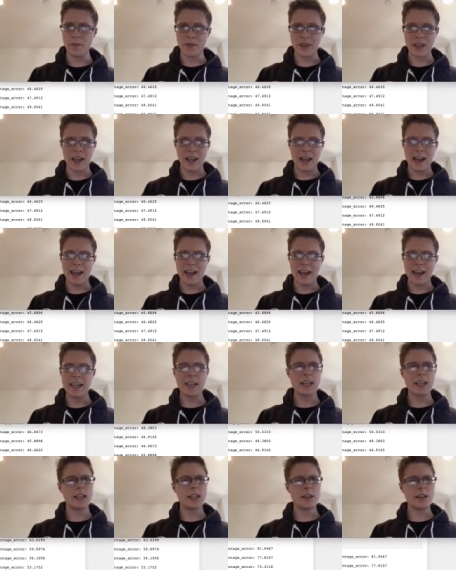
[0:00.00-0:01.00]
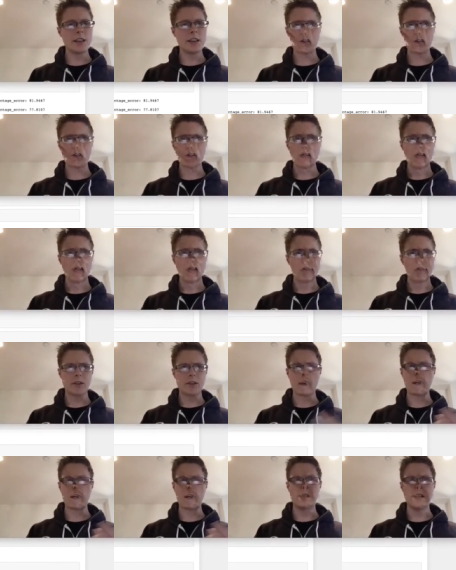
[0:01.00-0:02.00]
And in addition, this
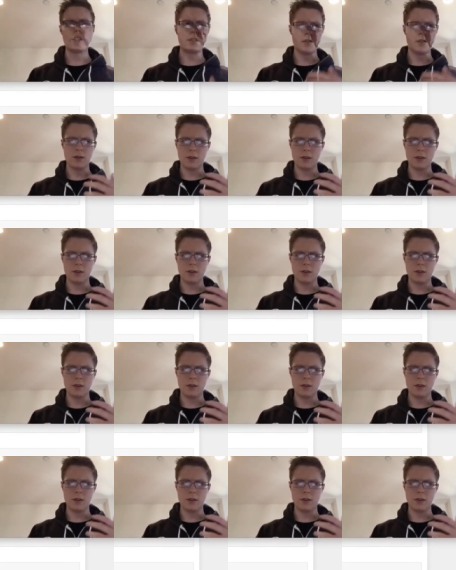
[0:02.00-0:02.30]
compilation,